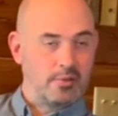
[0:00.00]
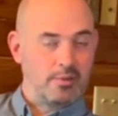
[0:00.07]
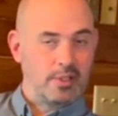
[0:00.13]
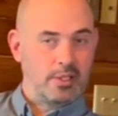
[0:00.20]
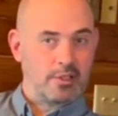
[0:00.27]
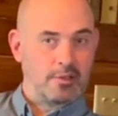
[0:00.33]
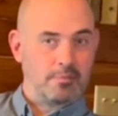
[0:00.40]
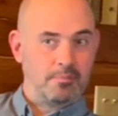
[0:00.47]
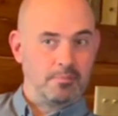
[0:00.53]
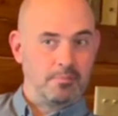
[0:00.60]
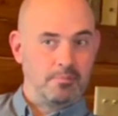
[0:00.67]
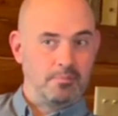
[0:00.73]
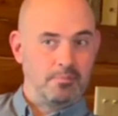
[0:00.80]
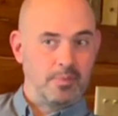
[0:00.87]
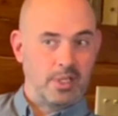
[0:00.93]

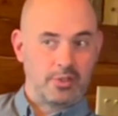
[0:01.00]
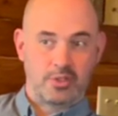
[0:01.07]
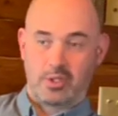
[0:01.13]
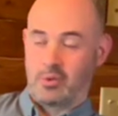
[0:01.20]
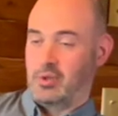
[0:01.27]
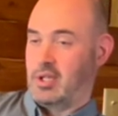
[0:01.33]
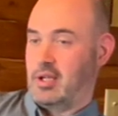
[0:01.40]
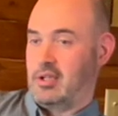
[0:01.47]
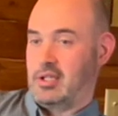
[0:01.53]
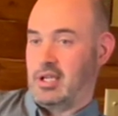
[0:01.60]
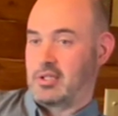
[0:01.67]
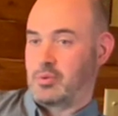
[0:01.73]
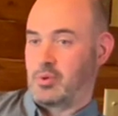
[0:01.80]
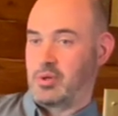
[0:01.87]
And so that's what